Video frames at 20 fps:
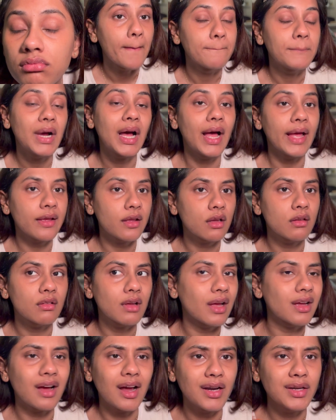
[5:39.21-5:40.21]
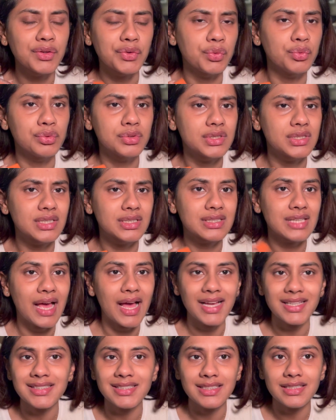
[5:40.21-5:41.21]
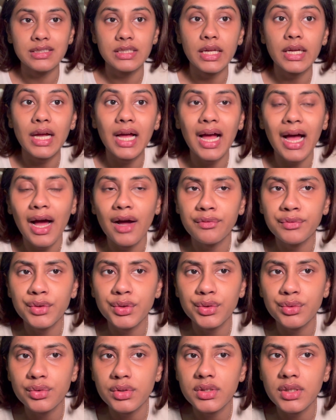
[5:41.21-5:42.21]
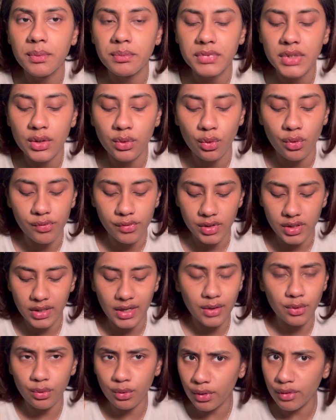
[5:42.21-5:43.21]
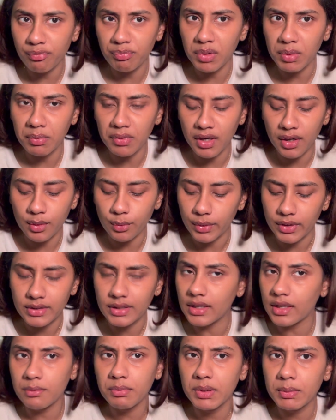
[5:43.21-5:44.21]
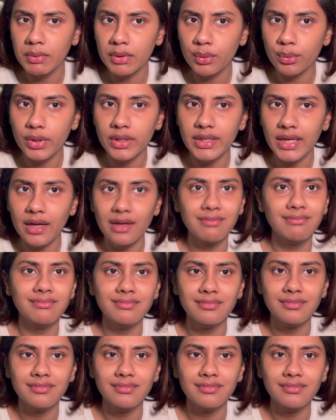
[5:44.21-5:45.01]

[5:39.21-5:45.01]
But I can't use this as is. Like I have to use something over it. I don't know if people are doing that. Are people doing that?